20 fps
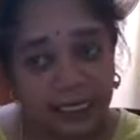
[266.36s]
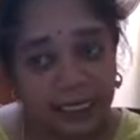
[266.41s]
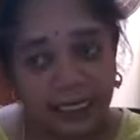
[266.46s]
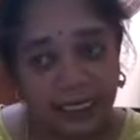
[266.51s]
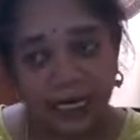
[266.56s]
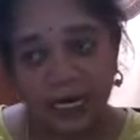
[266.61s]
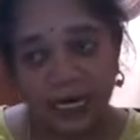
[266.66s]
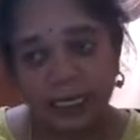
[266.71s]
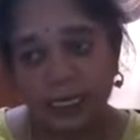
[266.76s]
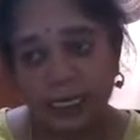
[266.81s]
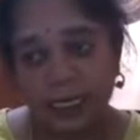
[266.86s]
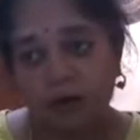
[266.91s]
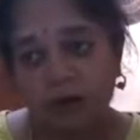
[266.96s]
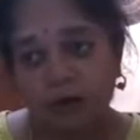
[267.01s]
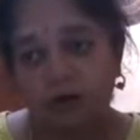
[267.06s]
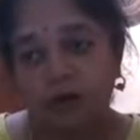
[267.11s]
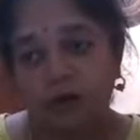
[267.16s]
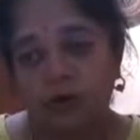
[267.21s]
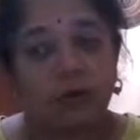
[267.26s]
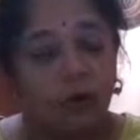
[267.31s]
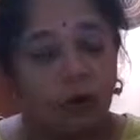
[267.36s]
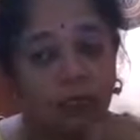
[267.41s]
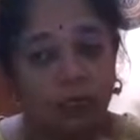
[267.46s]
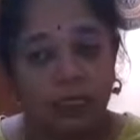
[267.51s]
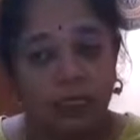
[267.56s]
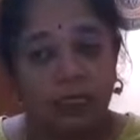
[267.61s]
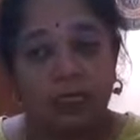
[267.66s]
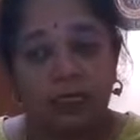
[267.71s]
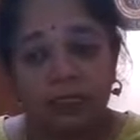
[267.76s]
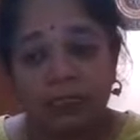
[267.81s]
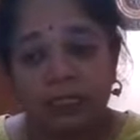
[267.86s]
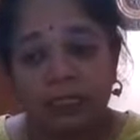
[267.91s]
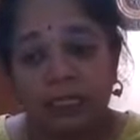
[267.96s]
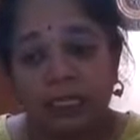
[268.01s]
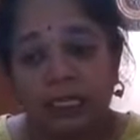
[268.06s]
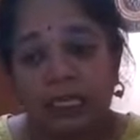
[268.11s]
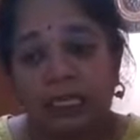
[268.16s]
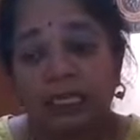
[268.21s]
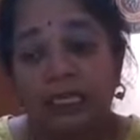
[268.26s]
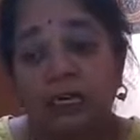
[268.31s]
in-laws house or uh, the
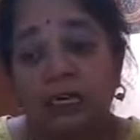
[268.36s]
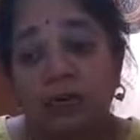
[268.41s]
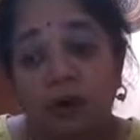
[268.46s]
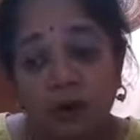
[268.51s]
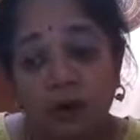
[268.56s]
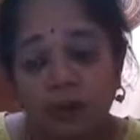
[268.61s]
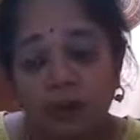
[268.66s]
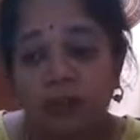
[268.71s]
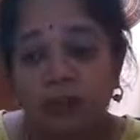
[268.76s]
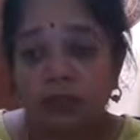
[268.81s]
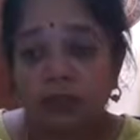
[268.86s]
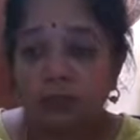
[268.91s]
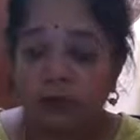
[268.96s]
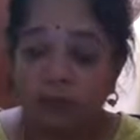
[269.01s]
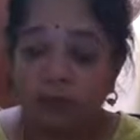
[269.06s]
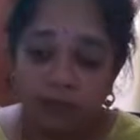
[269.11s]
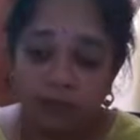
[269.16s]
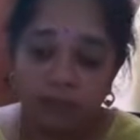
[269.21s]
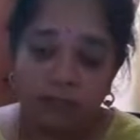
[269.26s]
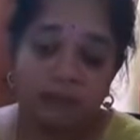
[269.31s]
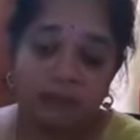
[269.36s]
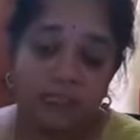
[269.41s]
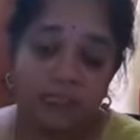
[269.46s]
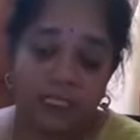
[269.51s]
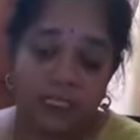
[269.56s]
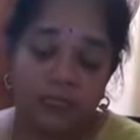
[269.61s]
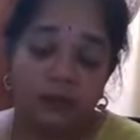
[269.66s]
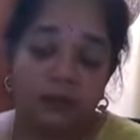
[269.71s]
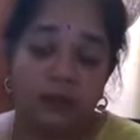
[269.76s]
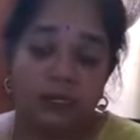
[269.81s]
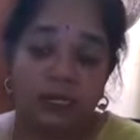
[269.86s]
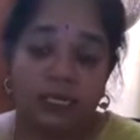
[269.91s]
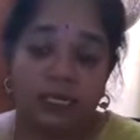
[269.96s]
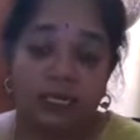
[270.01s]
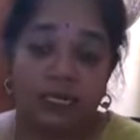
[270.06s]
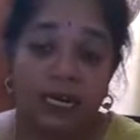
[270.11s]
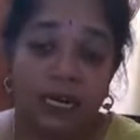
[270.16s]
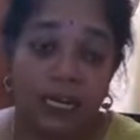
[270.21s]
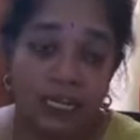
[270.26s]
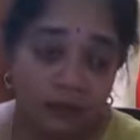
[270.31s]
uh, court, courts of her own
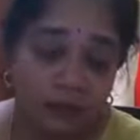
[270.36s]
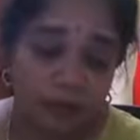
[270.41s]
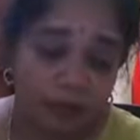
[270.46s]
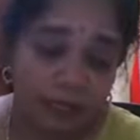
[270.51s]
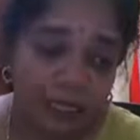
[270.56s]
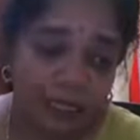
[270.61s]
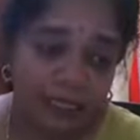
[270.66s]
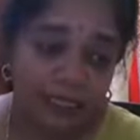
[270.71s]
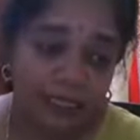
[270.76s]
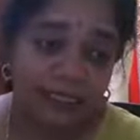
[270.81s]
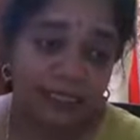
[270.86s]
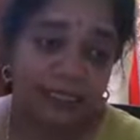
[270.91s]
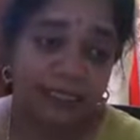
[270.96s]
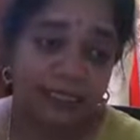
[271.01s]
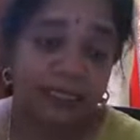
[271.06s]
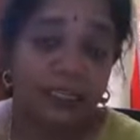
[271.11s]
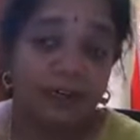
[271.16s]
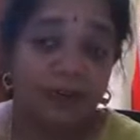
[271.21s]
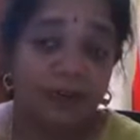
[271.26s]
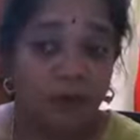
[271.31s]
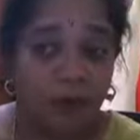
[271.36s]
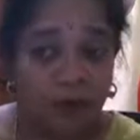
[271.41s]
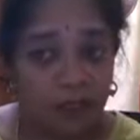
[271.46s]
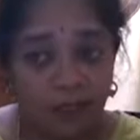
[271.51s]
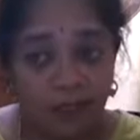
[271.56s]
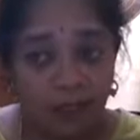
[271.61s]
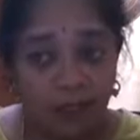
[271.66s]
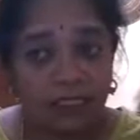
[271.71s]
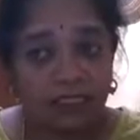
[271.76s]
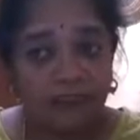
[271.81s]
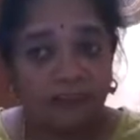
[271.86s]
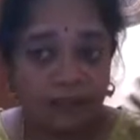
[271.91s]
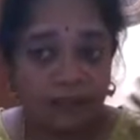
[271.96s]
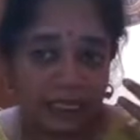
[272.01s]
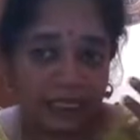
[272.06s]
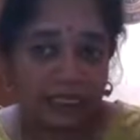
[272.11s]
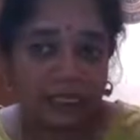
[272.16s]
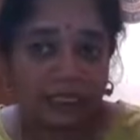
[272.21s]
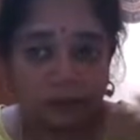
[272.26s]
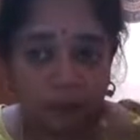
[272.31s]
uh, husband what are the
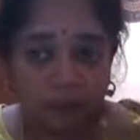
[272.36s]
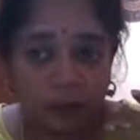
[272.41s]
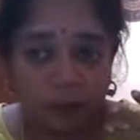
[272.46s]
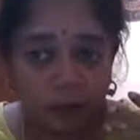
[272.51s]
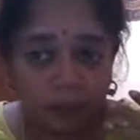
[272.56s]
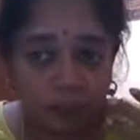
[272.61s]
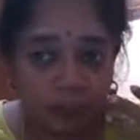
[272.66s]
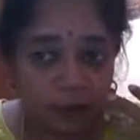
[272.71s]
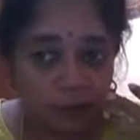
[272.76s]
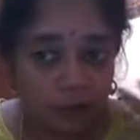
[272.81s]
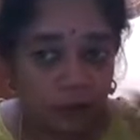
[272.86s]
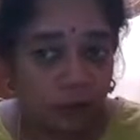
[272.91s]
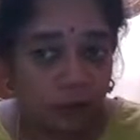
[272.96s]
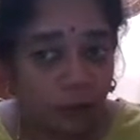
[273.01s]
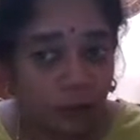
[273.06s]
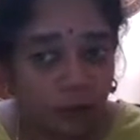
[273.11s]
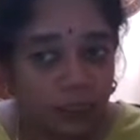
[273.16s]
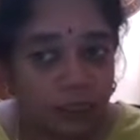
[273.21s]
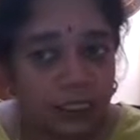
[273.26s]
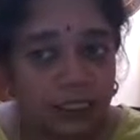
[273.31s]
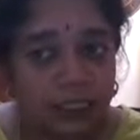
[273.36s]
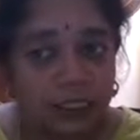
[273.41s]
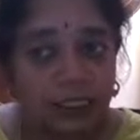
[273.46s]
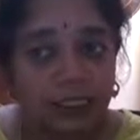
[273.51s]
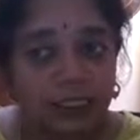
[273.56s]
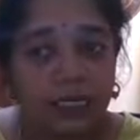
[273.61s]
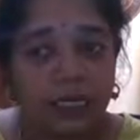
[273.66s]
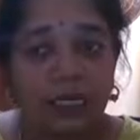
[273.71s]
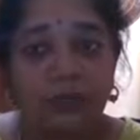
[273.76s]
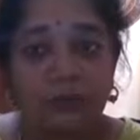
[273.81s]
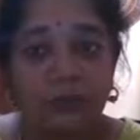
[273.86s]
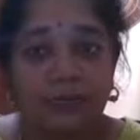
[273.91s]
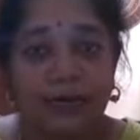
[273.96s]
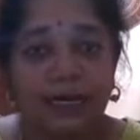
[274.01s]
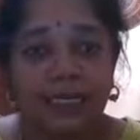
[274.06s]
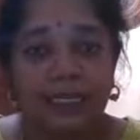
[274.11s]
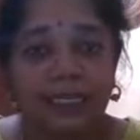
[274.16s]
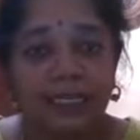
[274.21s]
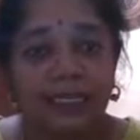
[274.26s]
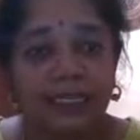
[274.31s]
feelings that that would have gone in her
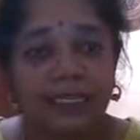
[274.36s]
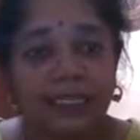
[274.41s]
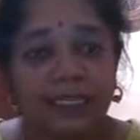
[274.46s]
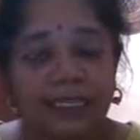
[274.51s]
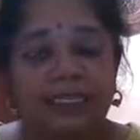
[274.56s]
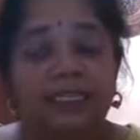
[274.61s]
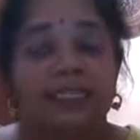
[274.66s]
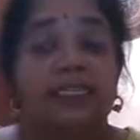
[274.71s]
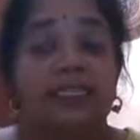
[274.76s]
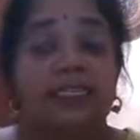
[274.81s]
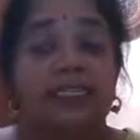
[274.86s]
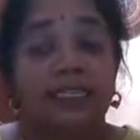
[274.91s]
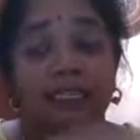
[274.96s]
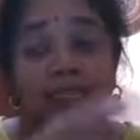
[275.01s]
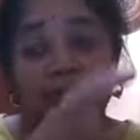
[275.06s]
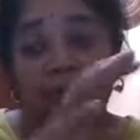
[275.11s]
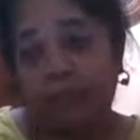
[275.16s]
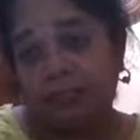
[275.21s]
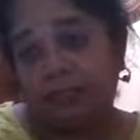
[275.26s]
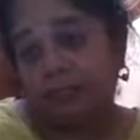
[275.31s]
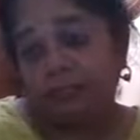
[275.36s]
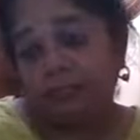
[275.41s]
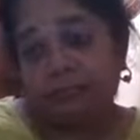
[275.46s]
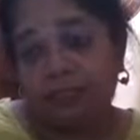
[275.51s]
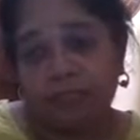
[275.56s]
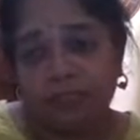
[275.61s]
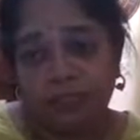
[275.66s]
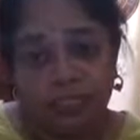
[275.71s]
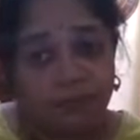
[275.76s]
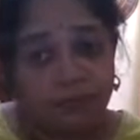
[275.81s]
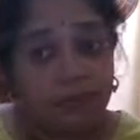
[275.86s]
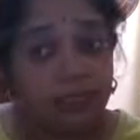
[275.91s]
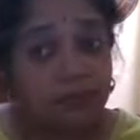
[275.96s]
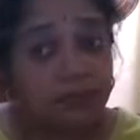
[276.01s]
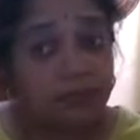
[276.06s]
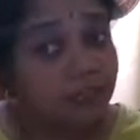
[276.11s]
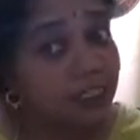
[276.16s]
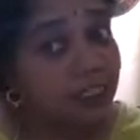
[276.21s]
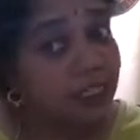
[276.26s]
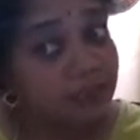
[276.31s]
mind isn't it she must
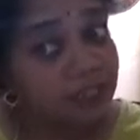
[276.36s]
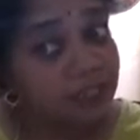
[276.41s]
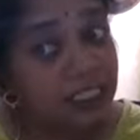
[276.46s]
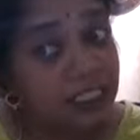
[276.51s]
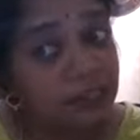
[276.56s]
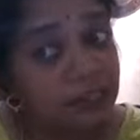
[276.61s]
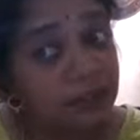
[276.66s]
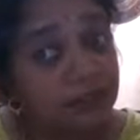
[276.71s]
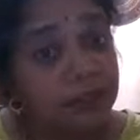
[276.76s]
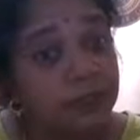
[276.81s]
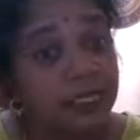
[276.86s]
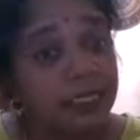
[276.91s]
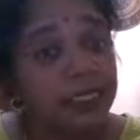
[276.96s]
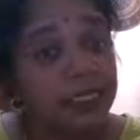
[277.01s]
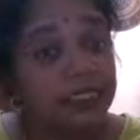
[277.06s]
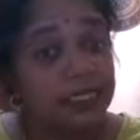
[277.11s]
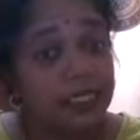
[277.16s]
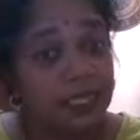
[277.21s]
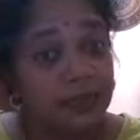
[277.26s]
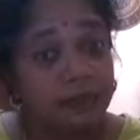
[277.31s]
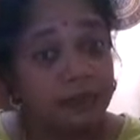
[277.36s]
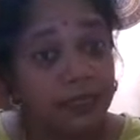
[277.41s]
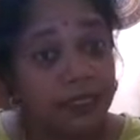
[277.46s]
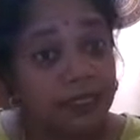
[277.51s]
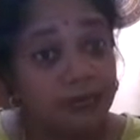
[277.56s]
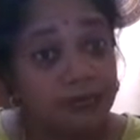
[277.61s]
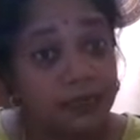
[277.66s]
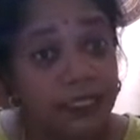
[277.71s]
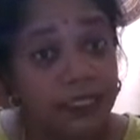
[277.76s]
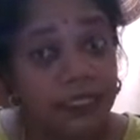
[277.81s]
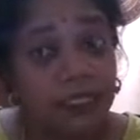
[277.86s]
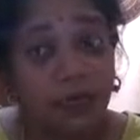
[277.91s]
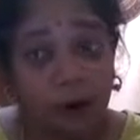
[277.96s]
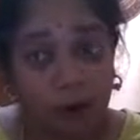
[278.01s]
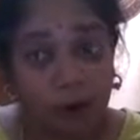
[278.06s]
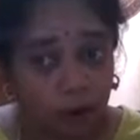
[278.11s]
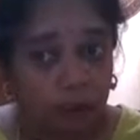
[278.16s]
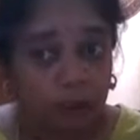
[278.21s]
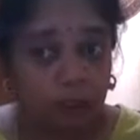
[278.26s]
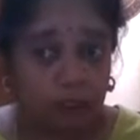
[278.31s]
be worried whether she will be getting the same treatment
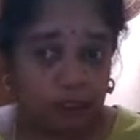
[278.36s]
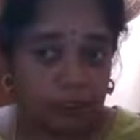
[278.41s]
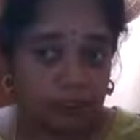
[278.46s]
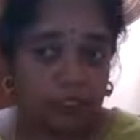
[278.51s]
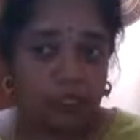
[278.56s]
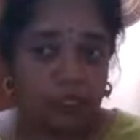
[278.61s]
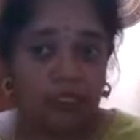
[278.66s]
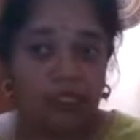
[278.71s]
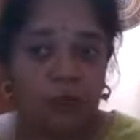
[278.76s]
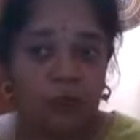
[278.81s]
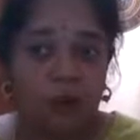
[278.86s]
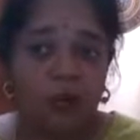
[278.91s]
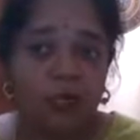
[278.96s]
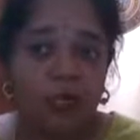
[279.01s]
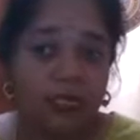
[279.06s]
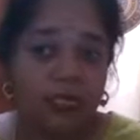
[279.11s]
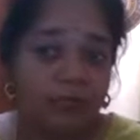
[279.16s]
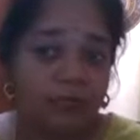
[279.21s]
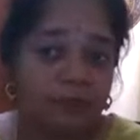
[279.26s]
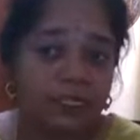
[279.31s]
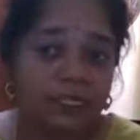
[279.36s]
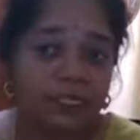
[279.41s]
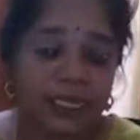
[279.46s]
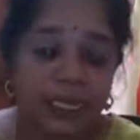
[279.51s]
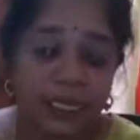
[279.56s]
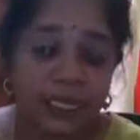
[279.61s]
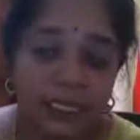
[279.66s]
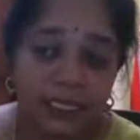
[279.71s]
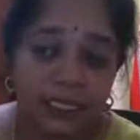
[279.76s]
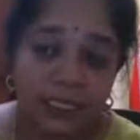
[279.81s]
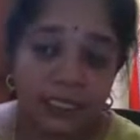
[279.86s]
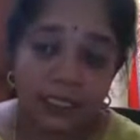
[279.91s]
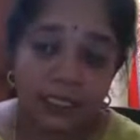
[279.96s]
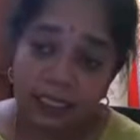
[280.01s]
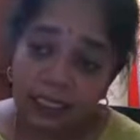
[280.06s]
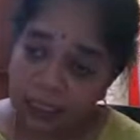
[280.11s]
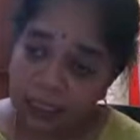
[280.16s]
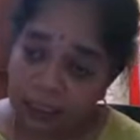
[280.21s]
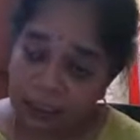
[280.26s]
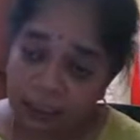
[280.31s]
or the royal treatment there
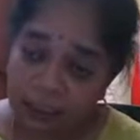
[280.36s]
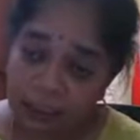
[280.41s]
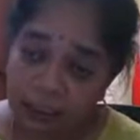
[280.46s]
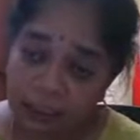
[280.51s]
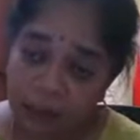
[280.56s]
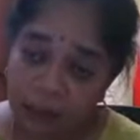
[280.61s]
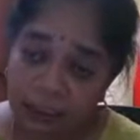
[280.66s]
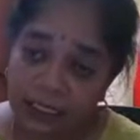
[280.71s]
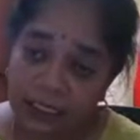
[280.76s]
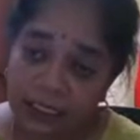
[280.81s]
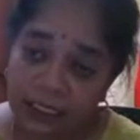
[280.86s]
in the new